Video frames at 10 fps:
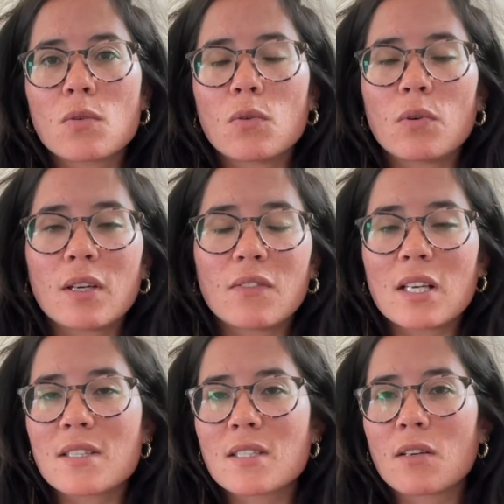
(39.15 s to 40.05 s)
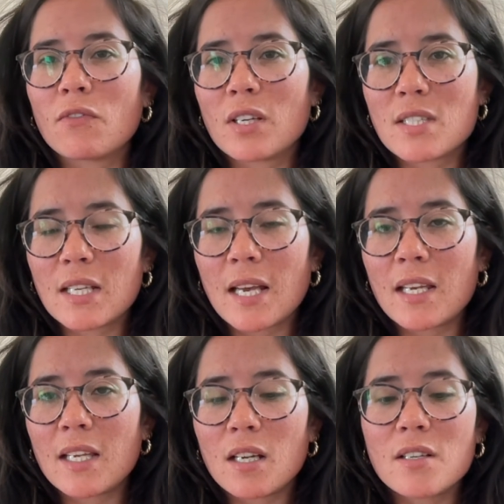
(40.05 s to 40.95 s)
or if that's converting
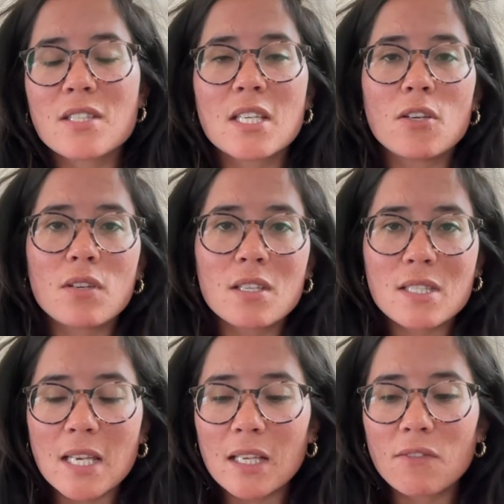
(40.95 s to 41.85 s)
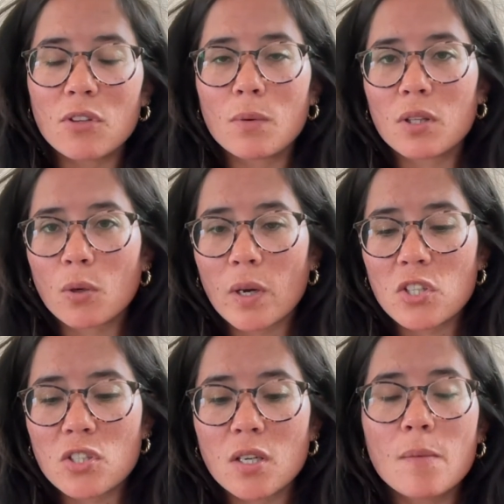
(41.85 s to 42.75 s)
any nasty units they give you in the
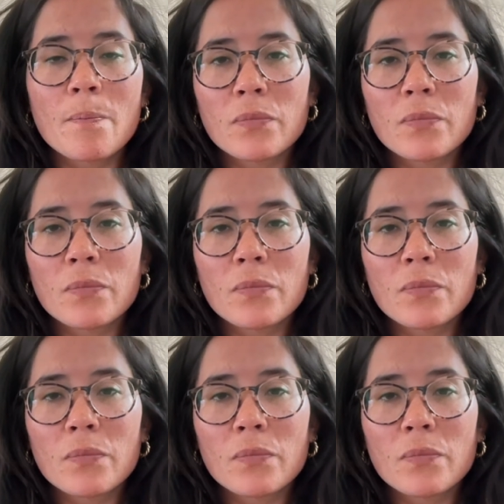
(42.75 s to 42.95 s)
question.